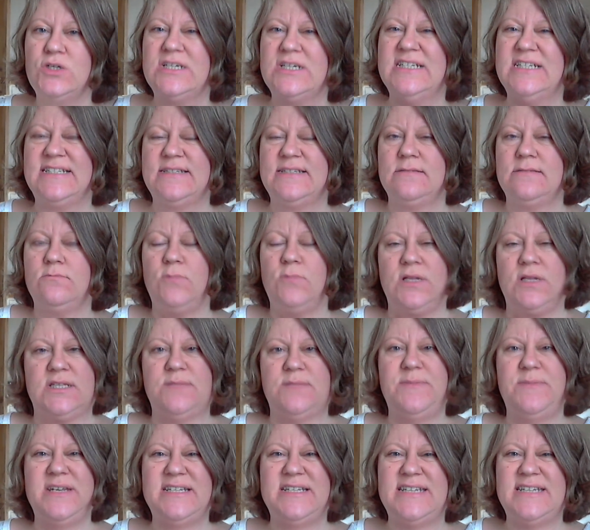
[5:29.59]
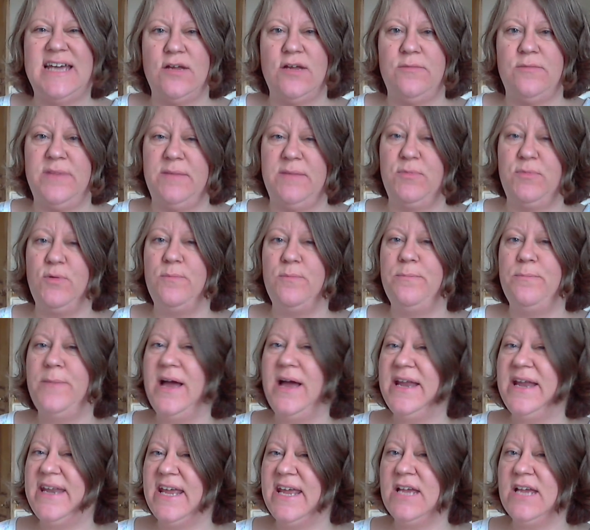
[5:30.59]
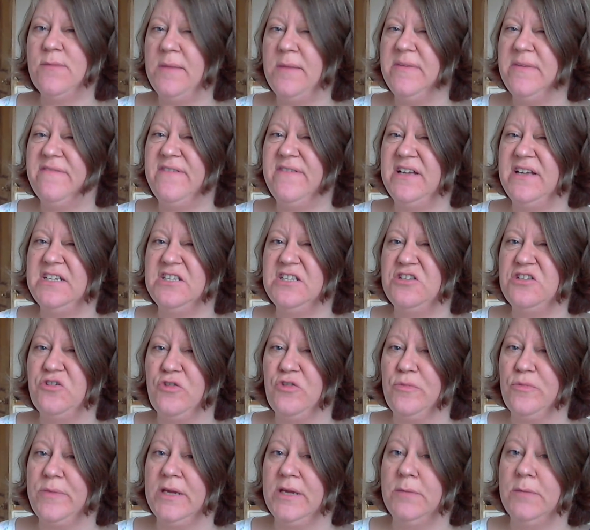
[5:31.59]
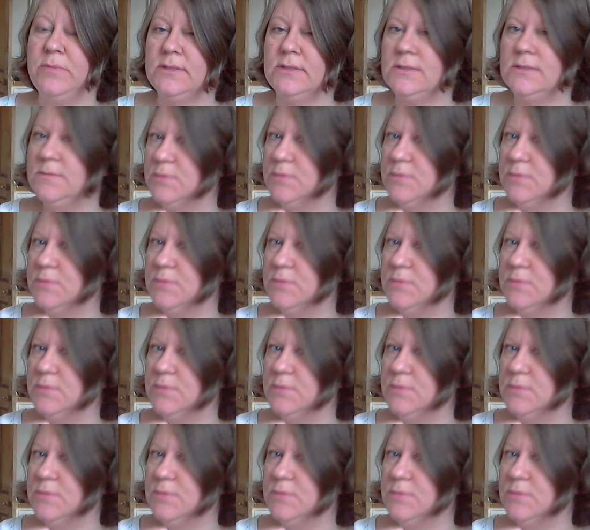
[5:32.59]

It's, well, it's a bit tight on me, but my neck might be fatter than other people's.